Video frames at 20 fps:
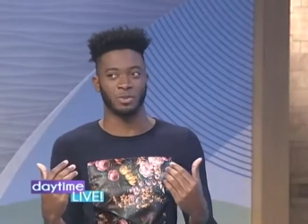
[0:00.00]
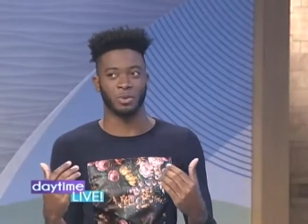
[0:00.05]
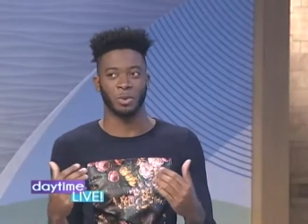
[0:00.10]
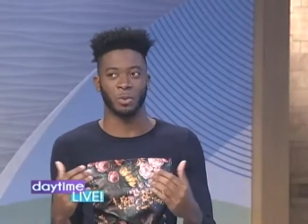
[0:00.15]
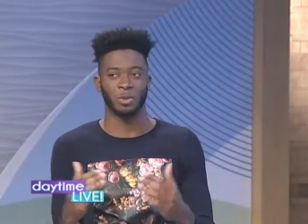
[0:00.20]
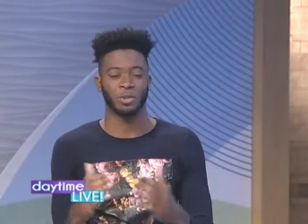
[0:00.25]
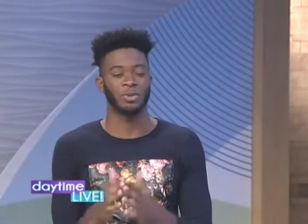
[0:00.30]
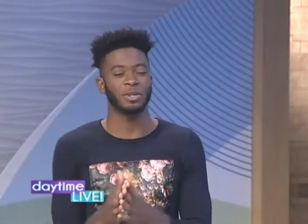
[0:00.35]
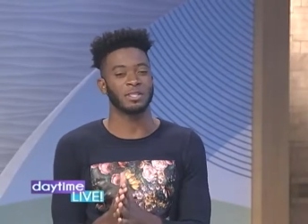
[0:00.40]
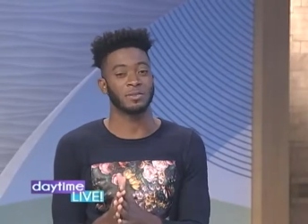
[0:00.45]

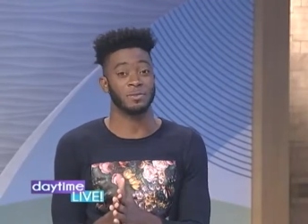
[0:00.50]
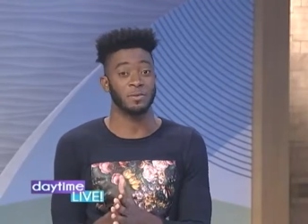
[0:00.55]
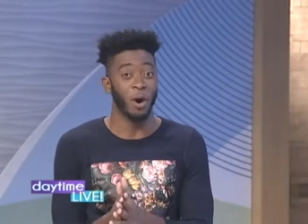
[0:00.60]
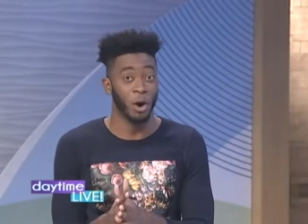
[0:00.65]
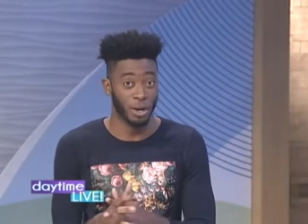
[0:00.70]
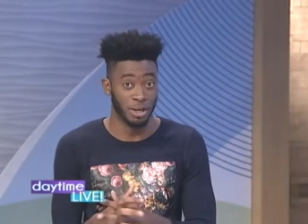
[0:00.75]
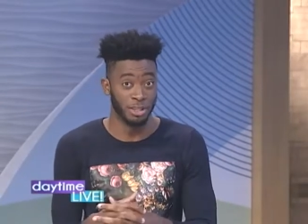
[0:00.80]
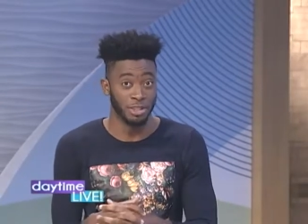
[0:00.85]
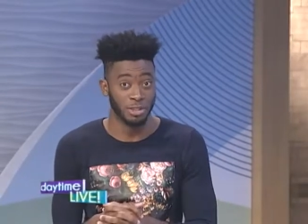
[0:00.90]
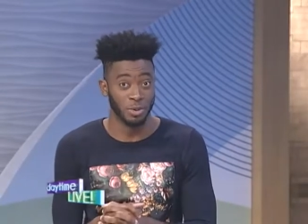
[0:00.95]
week, which was
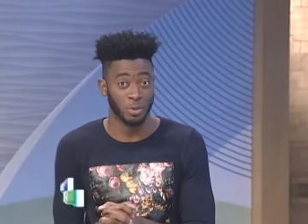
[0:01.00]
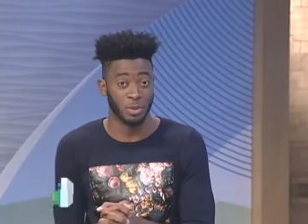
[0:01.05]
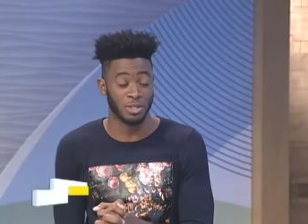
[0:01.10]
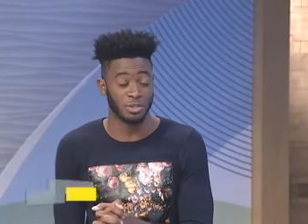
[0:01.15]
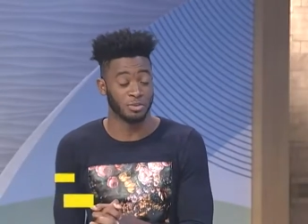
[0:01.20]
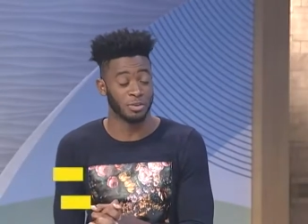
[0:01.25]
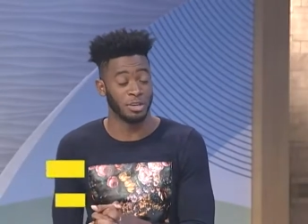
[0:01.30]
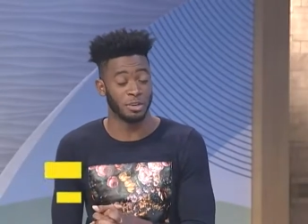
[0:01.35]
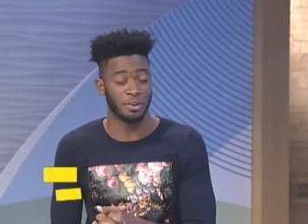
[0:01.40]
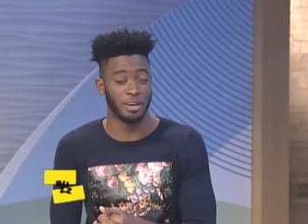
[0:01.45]
fun,
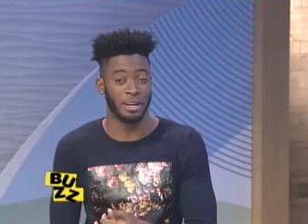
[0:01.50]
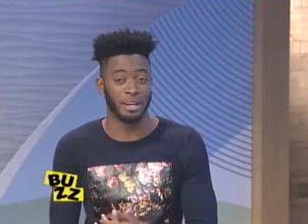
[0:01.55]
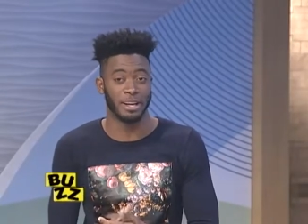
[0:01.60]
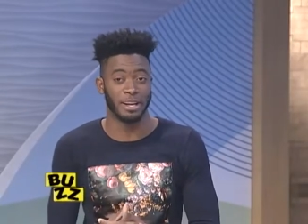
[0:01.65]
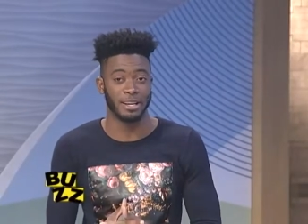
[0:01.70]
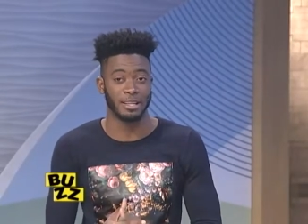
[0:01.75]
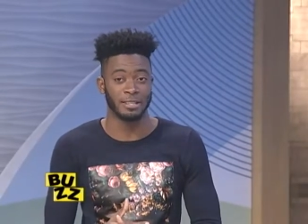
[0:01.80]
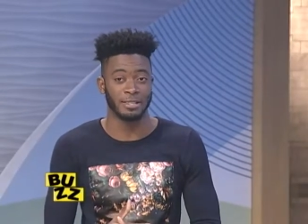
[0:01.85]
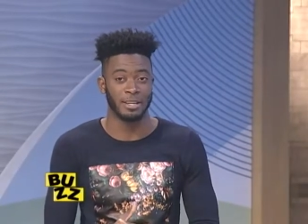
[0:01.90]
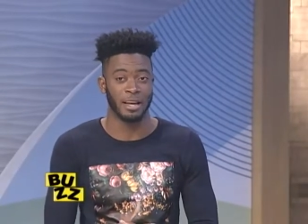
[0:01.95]
was really, yes. really
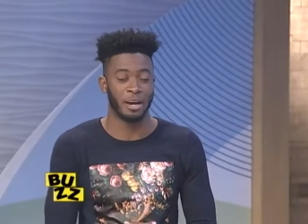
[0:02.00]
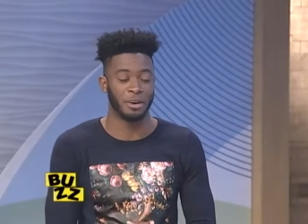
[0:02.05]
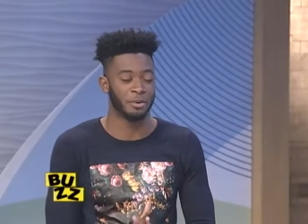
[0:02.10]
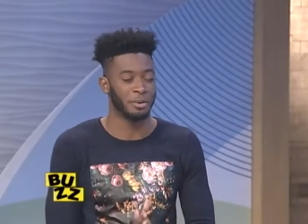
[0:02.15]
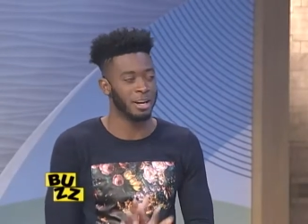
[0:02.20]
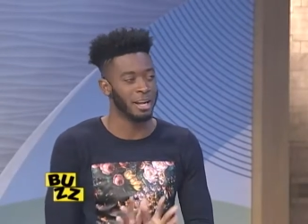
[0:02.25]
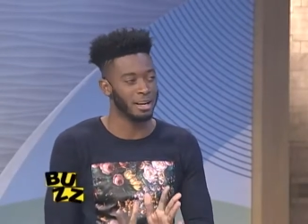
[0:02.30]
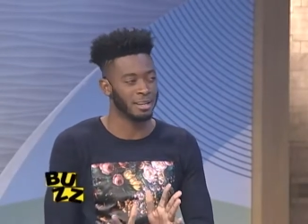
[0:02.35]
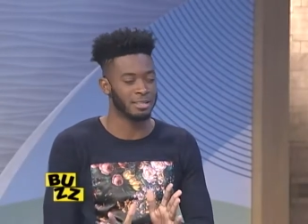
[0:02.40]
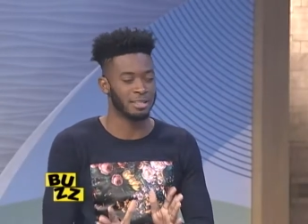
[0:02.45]
nice and
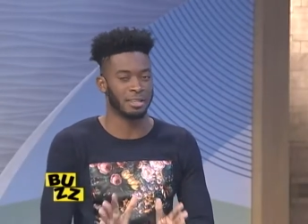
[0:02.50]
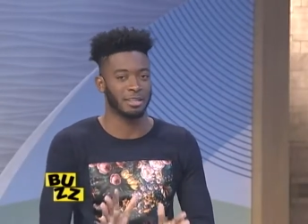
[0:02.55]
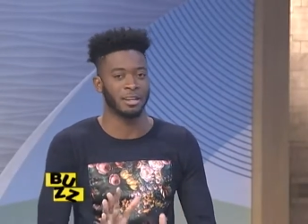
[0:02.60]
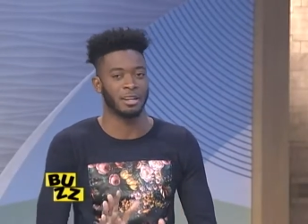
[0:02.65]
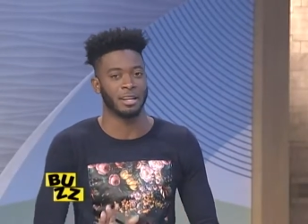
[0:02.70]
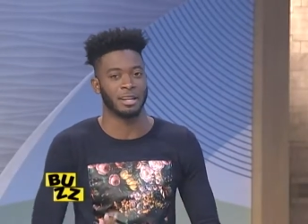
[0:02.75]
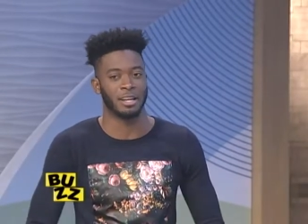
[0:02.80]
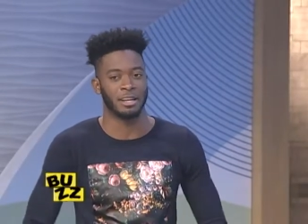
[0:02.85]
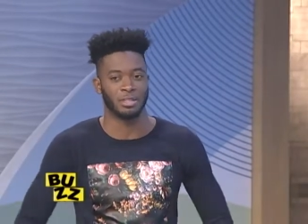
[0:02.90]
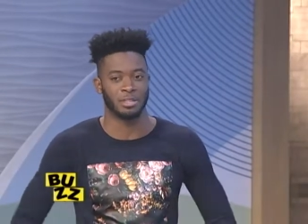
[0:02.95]
relaxed and
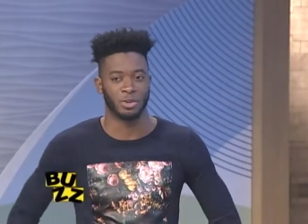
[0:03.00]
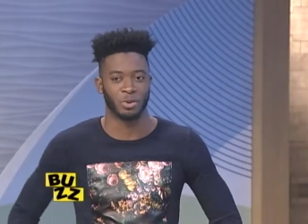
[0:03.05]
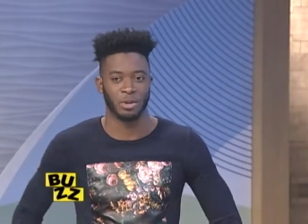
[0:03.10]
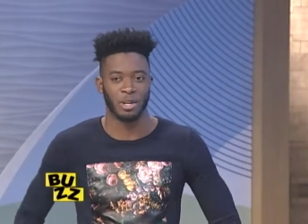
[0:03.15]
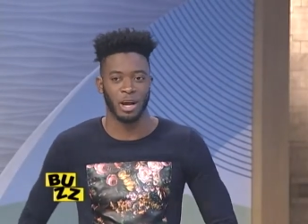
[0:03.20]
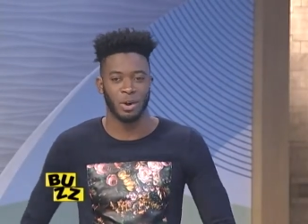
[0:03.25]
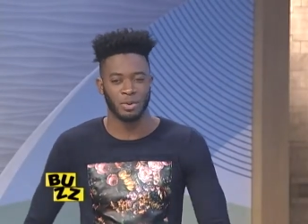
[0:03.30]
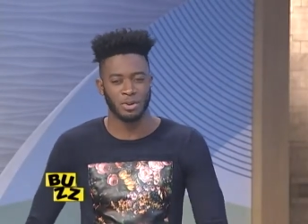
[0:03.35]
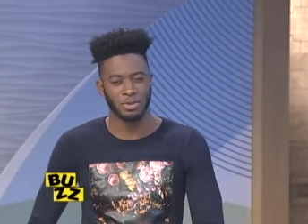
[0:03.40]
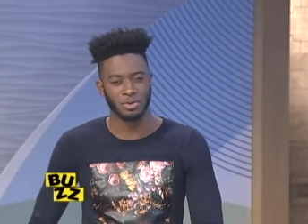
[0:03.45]
all of that. So
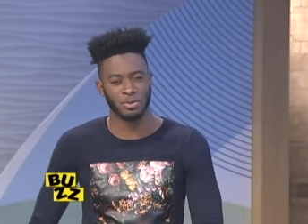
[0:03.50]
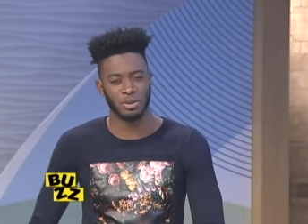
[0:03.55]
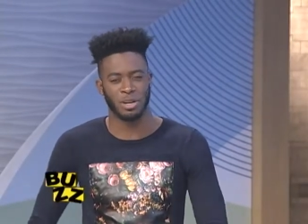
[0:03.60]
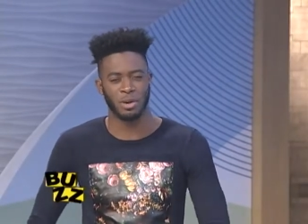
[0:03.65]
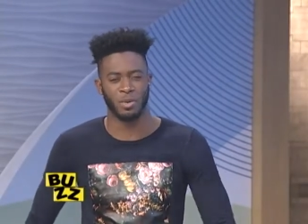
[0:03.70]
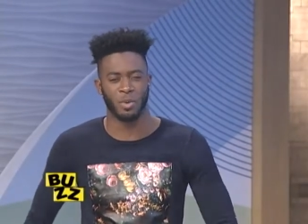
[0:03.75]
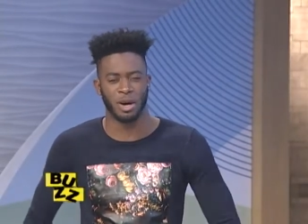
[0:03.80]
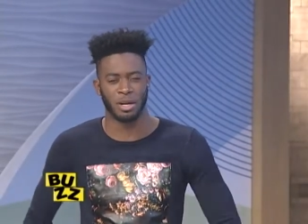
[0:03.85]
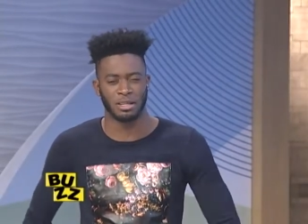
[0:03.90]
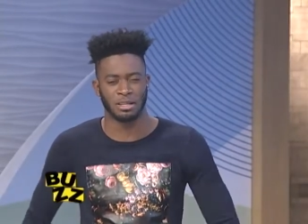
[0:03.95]
that was
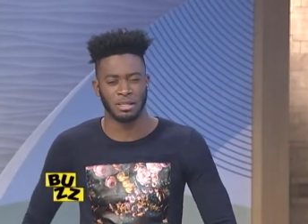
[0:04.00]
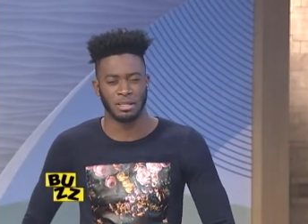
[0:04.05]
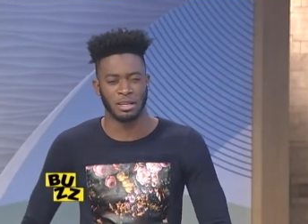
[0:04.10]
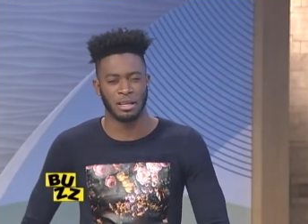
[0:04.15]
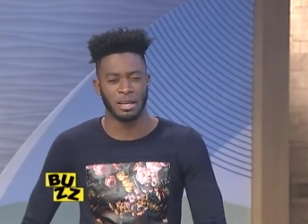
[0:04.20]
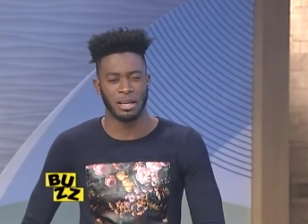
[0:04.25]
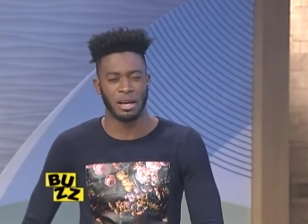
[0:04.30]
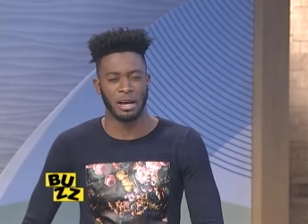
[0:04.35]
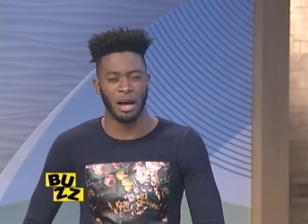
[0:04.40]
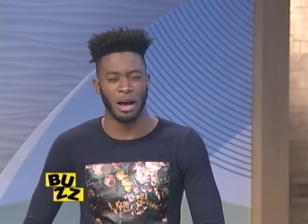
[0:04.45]
really what
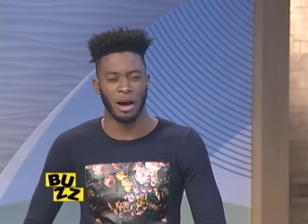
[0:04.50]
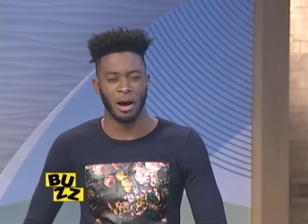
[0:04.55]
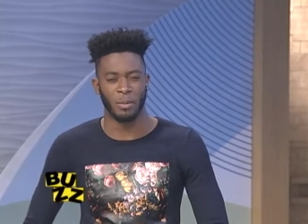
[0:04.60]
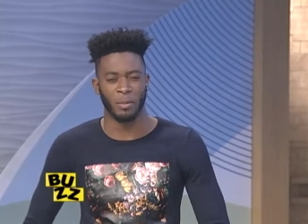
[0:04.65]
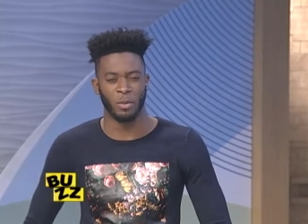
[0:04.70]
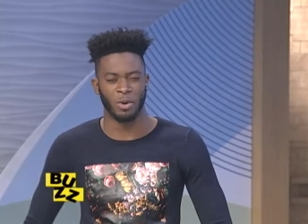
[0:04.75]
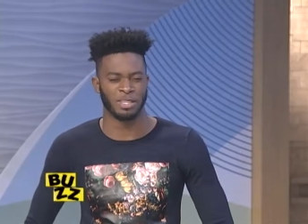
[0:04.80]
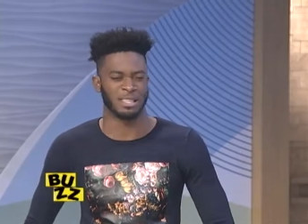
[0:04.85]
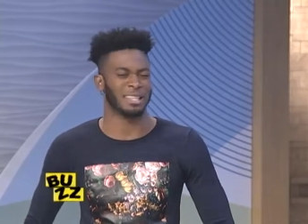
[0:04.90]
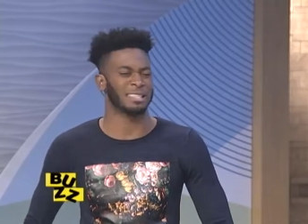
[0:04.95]

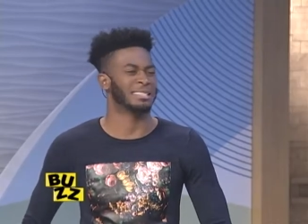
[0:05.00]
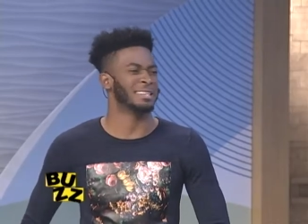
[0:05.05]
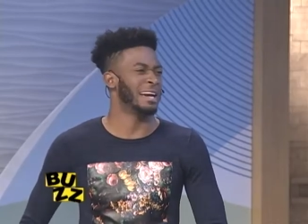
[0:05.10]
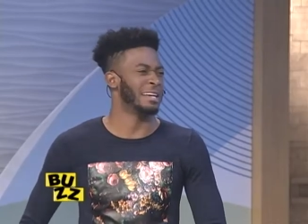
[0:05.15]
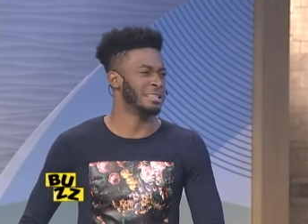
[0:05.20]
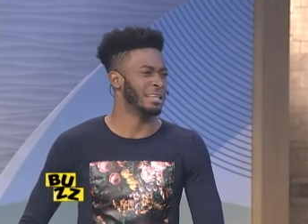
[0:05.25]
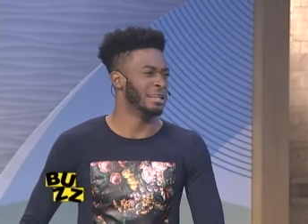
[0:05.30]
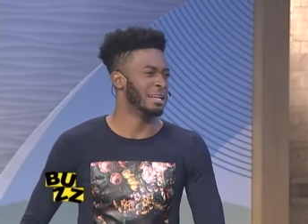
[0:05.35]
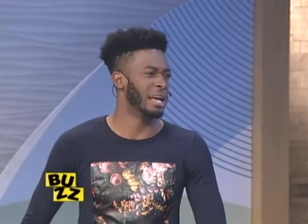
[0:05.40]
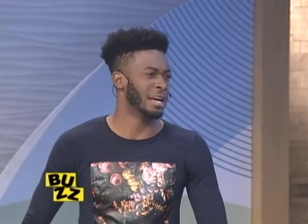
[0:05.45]
um, was
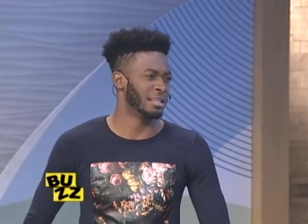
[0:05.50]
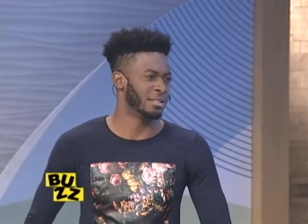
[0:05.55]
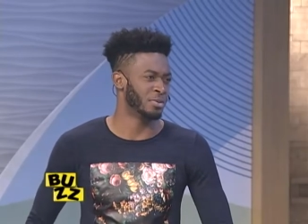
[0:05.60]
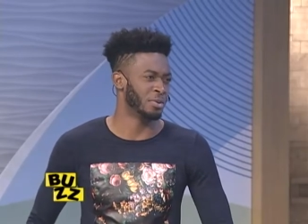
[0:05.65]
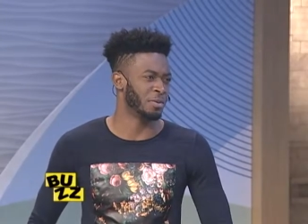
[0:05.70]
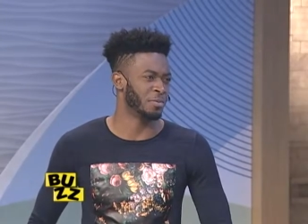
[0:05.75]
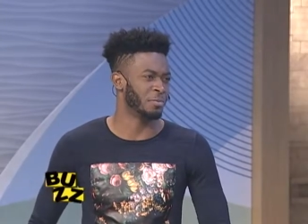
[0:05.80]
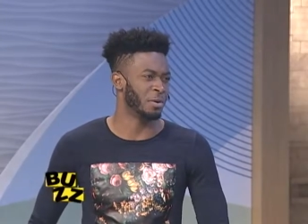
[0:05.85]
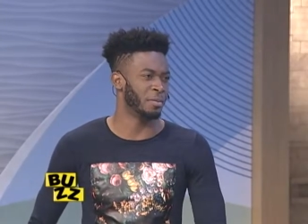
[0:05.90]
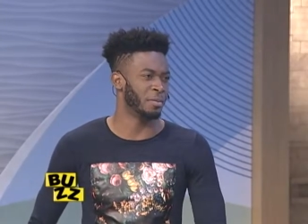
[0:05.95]
excited last week for